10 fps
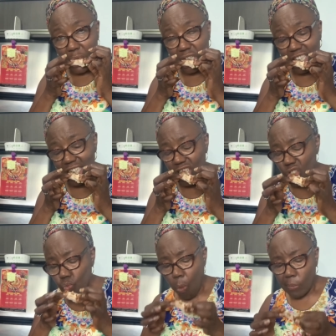So,
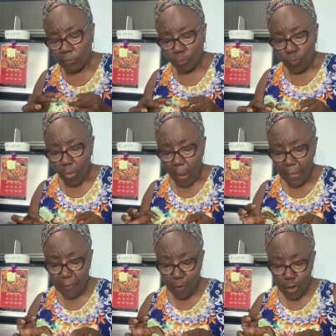
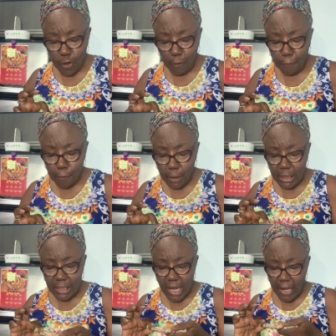before your food
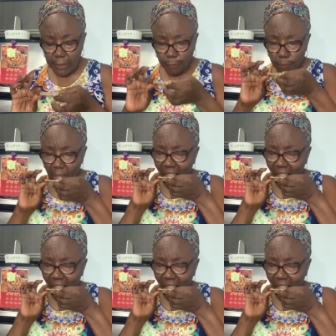is done,